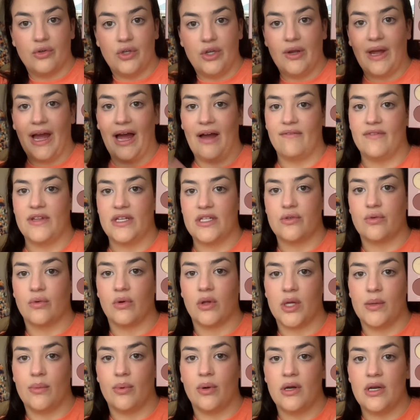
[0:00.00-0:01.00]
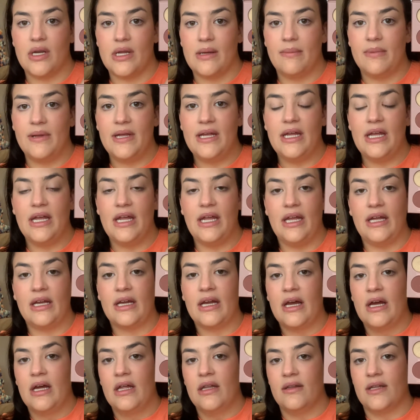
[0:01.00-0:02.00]
You have this really pretty pink,
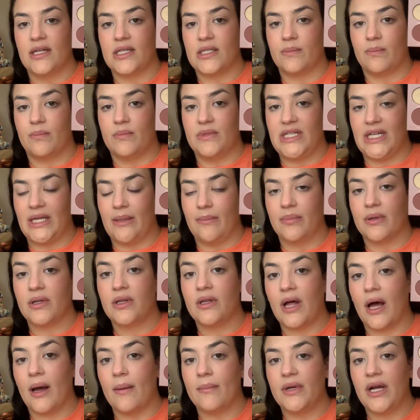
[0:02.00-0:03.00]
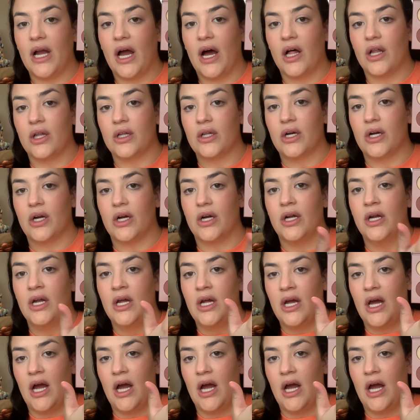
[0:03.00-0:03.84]
this deep plum color,